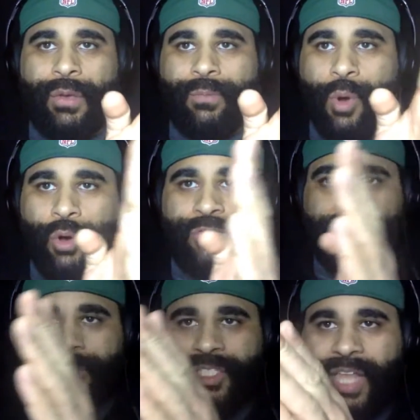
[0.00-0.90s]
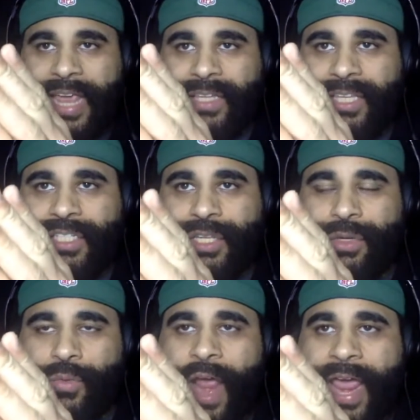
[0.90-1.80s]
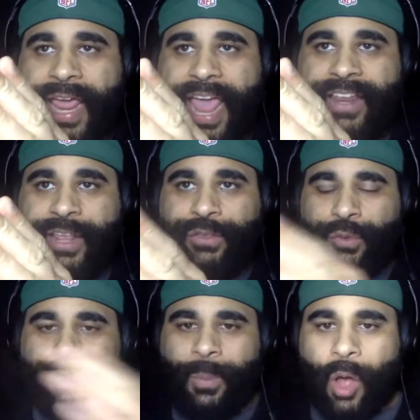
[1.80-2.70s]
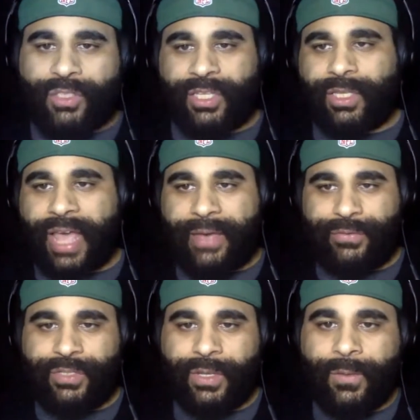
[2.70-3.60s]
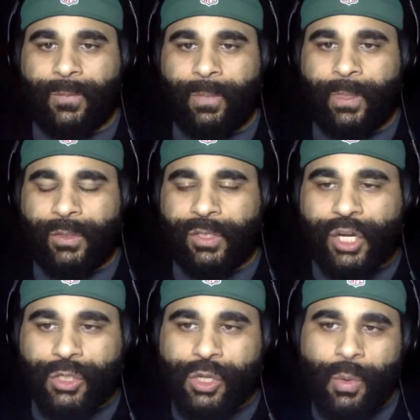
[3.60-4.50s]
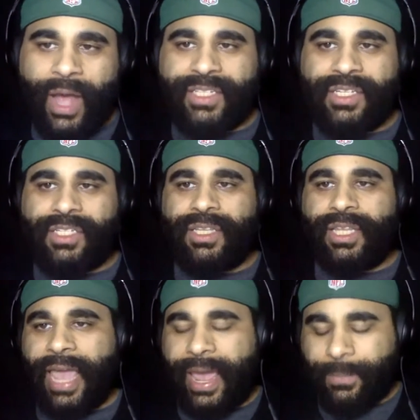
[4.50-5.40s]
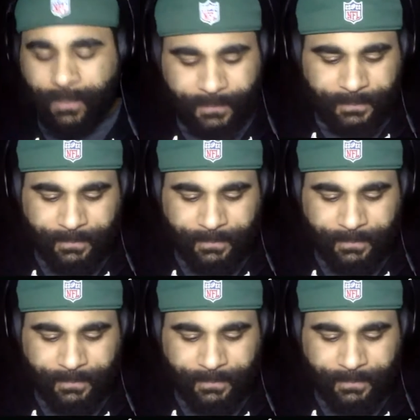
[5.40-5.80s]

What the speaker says: moved them slightly to the right, and then threw the ball to the left. Little nuances in the game.